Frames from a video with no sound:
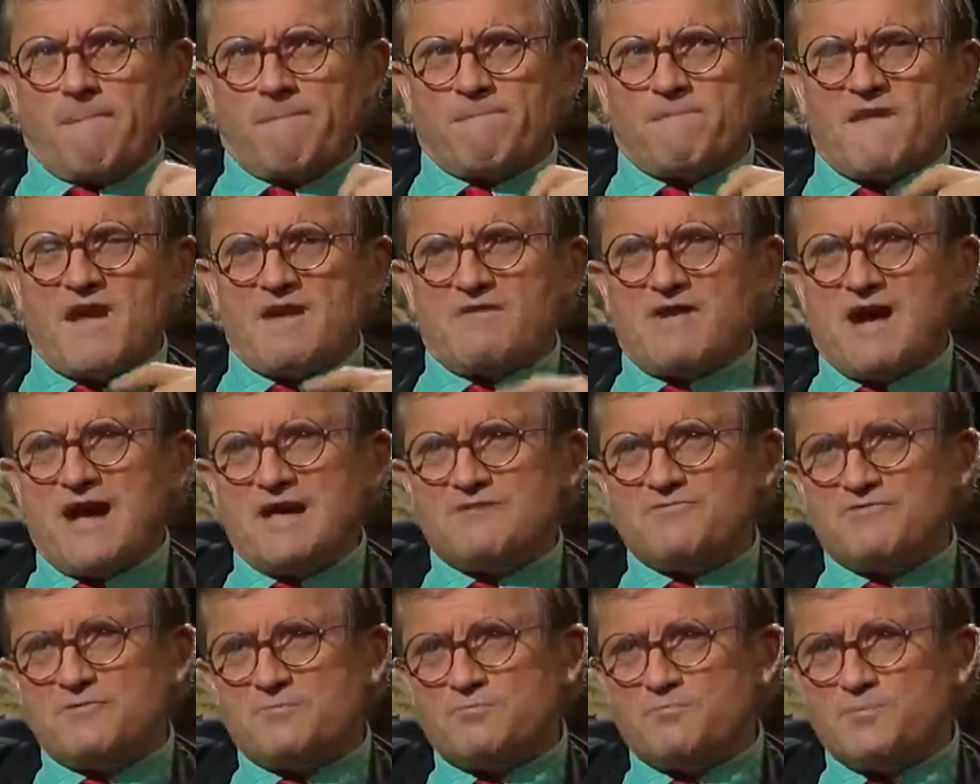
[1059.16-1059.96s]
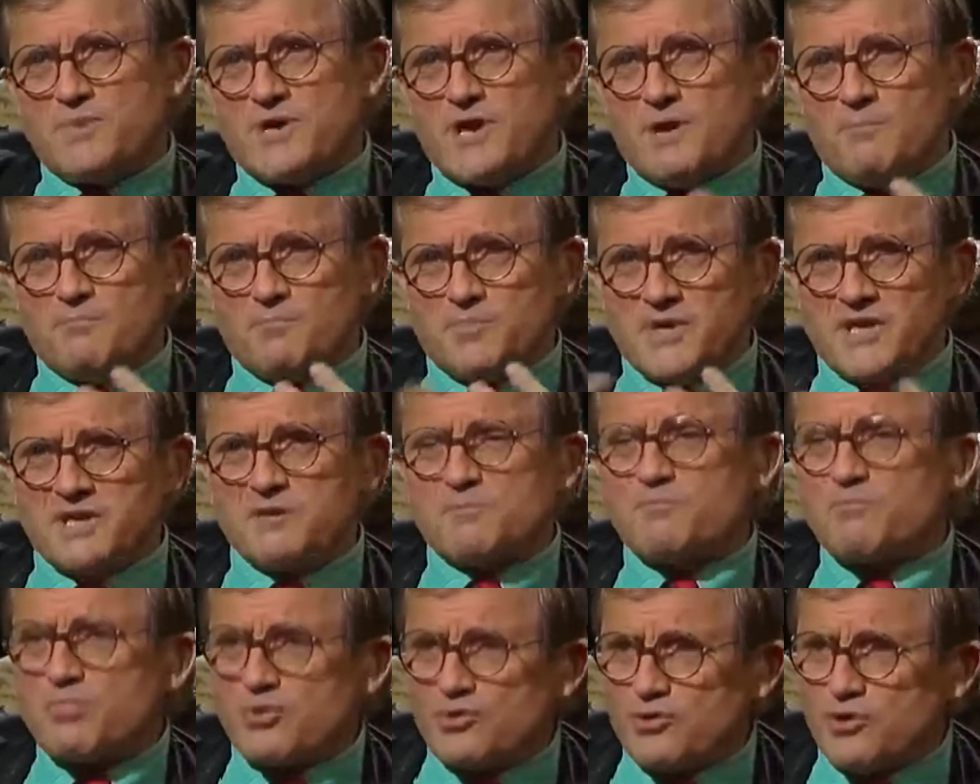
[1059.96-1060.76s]
they're either a big
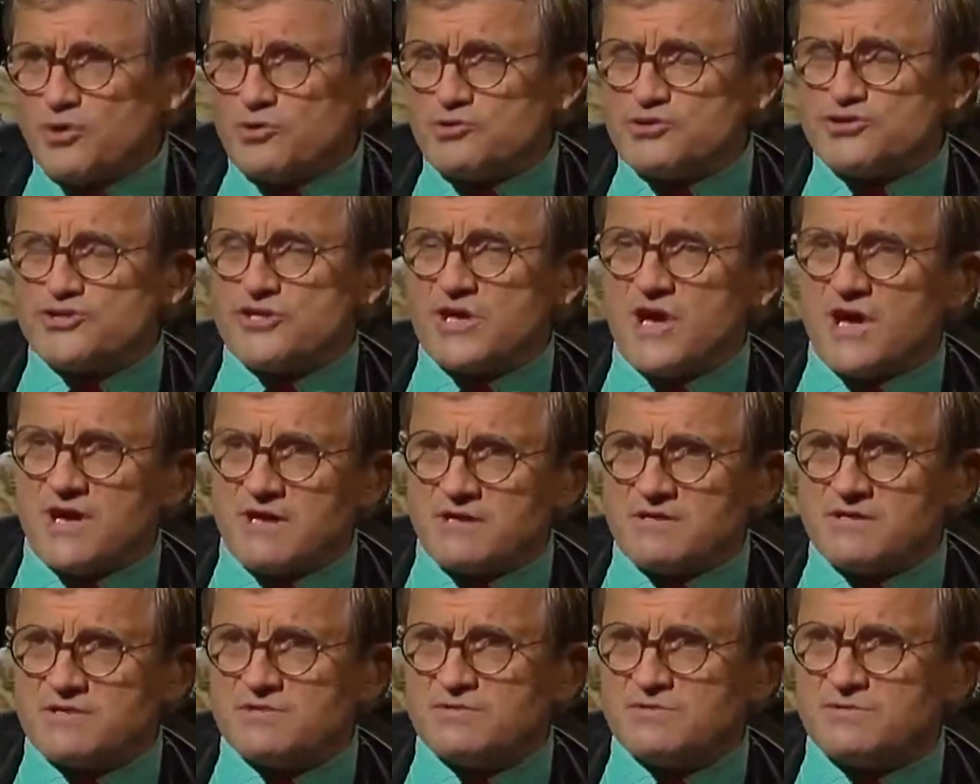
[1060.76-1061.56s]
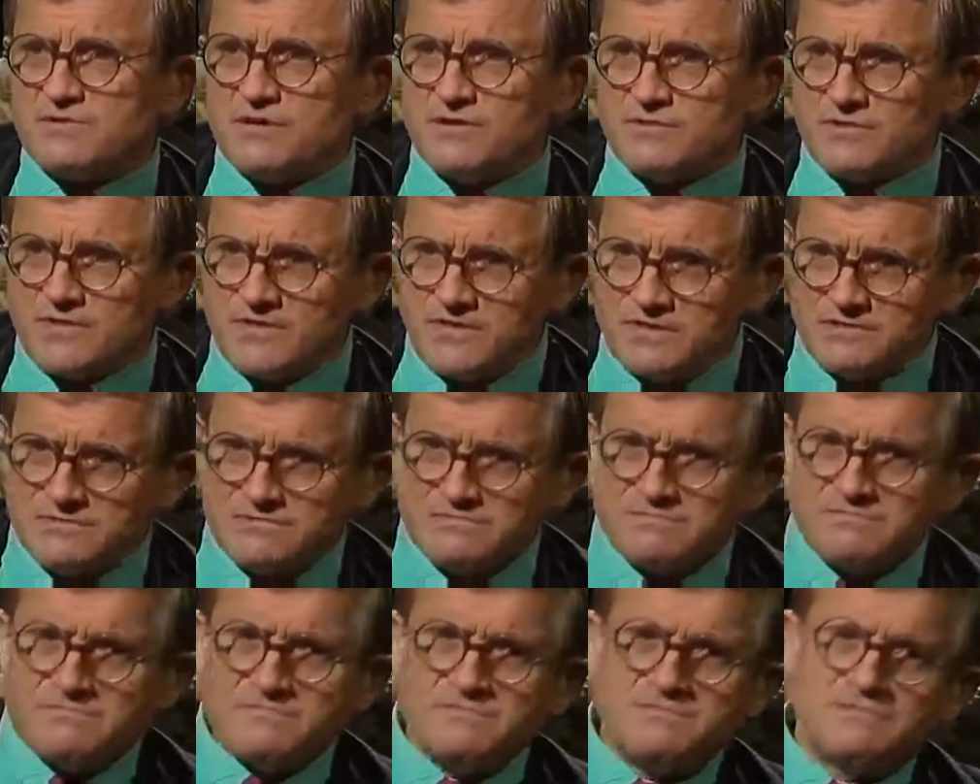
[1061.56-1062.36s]
project, you know,
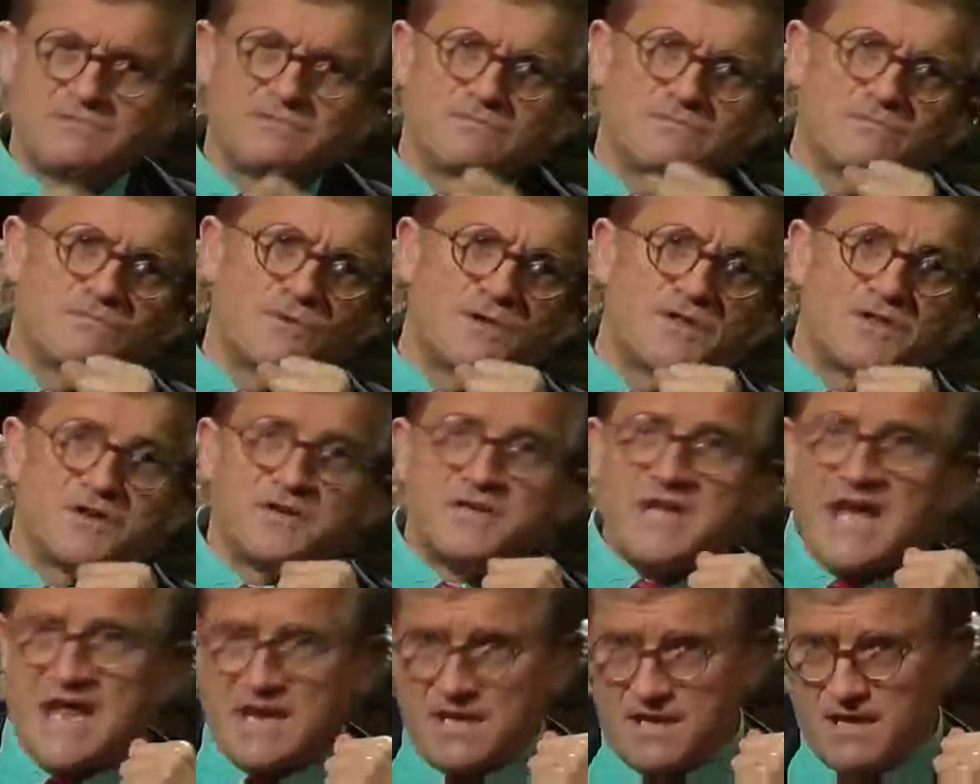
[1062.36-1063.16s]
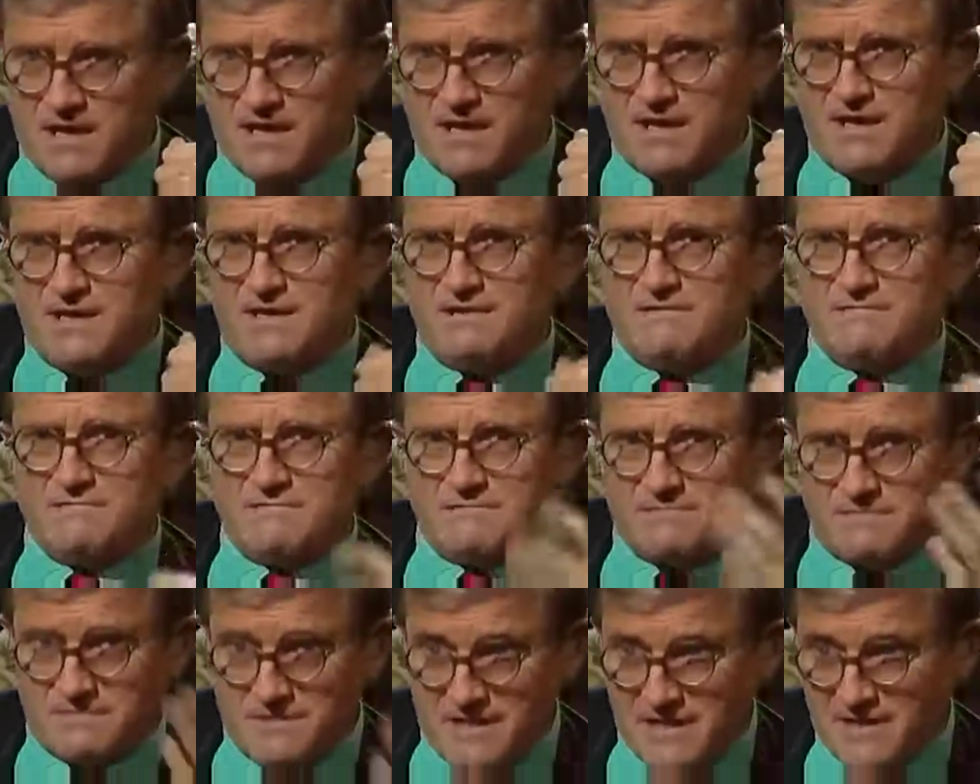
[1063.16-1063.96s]
with a deadline,
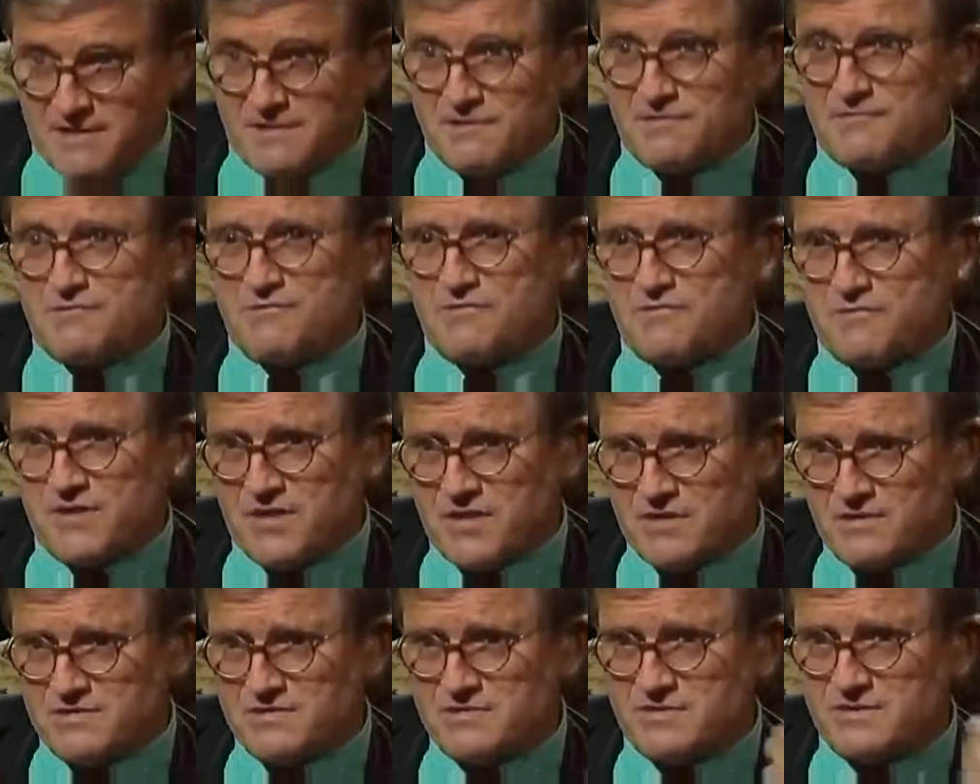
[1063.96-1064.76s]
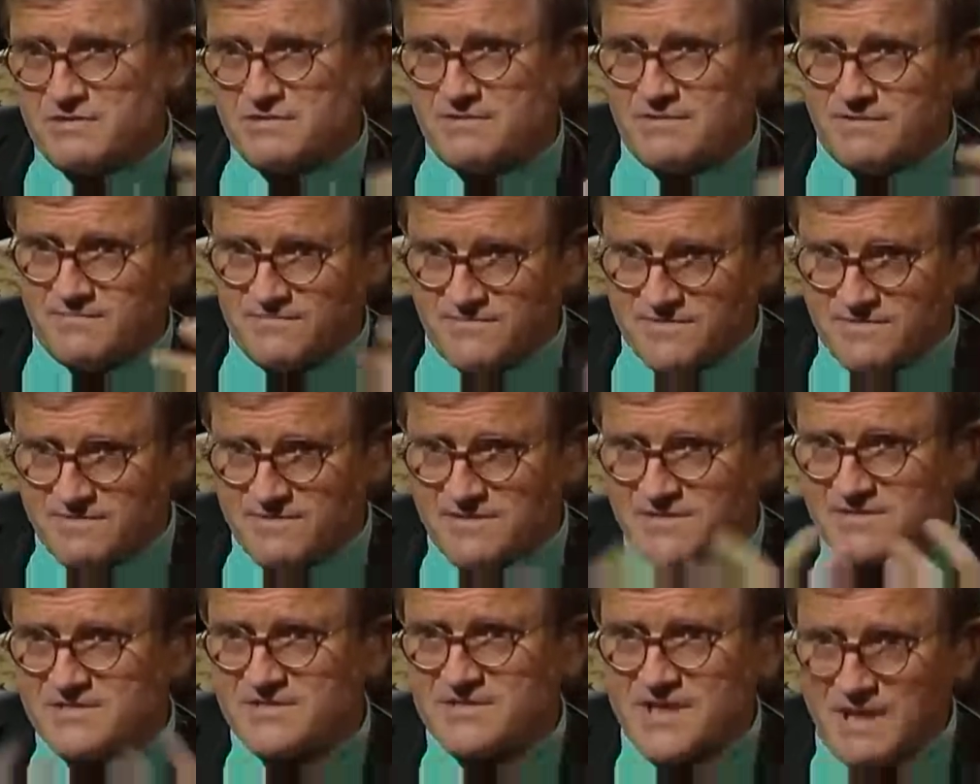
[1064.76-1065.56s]
like in the theatre. You have to
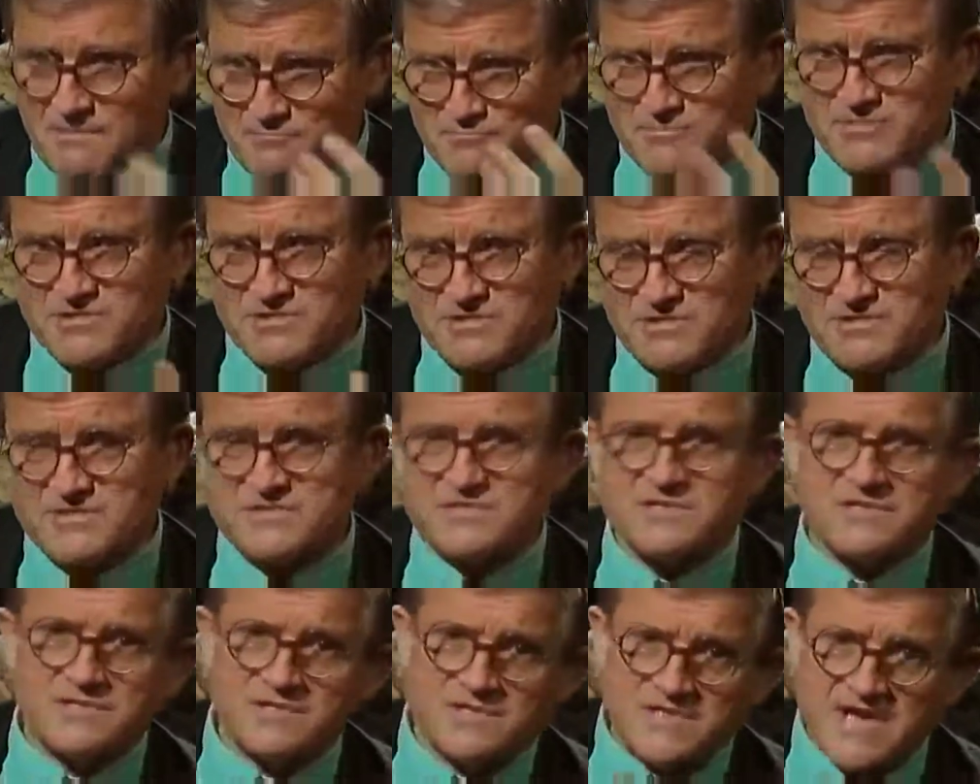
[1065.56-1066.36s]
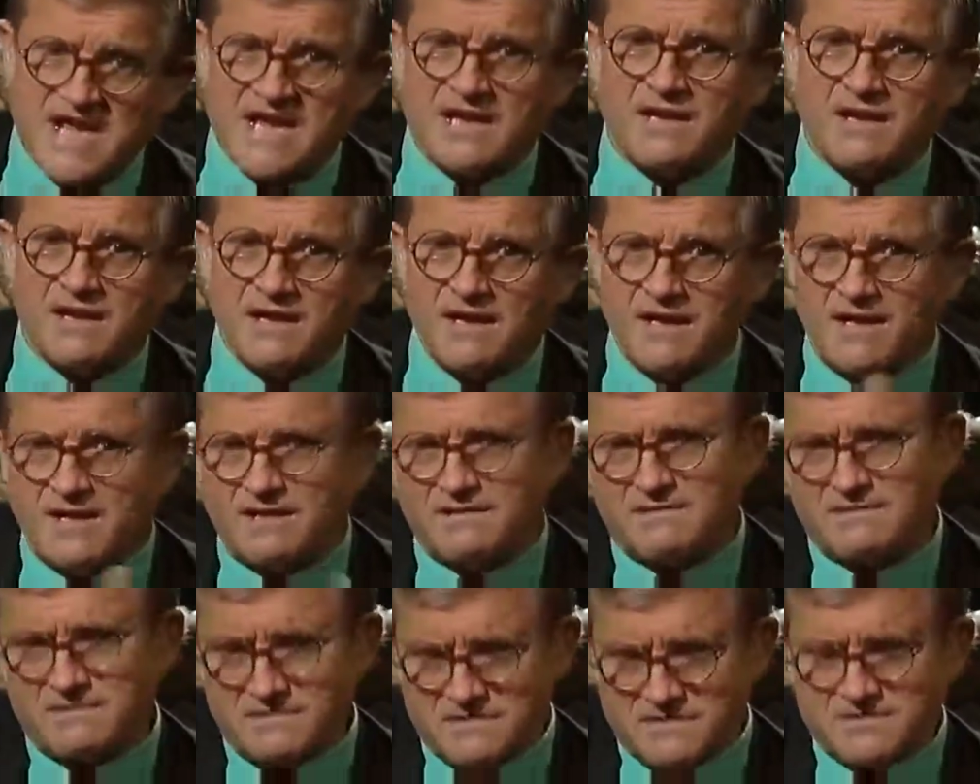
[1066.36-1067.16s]
accept there's a
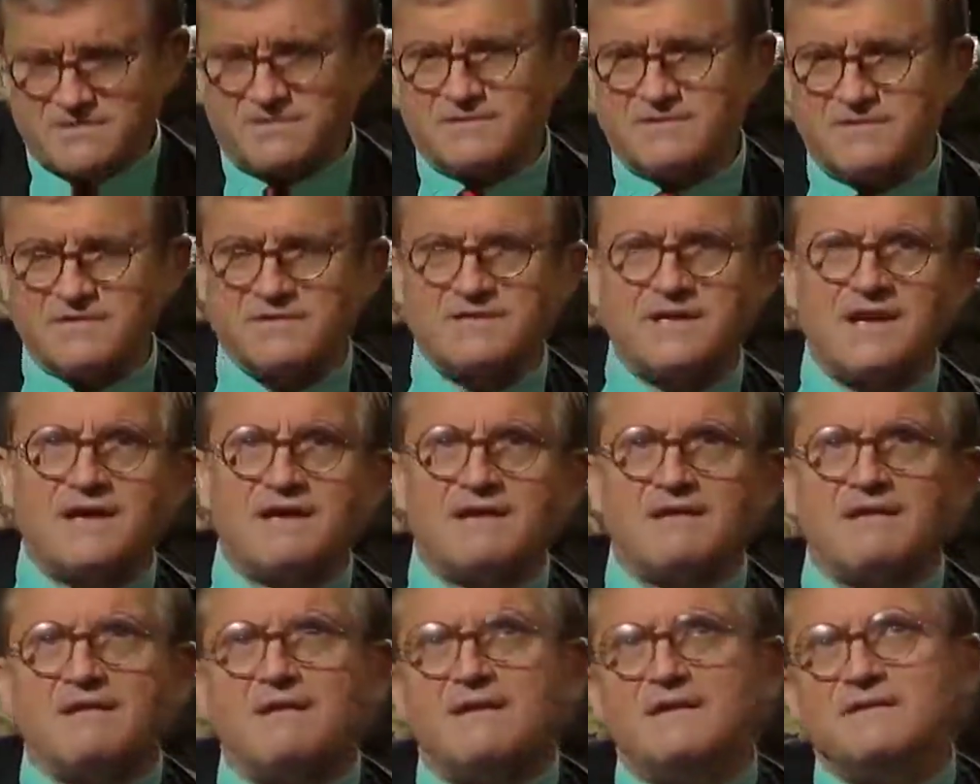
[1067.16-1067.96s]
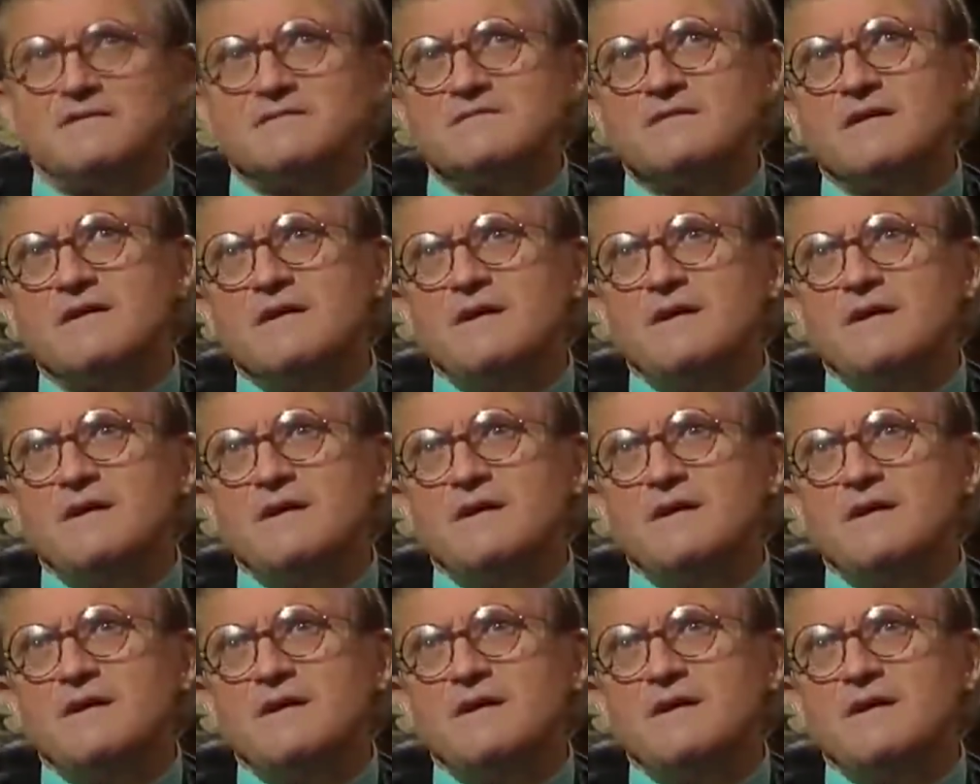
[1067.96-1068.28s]
deadline, certain deadline.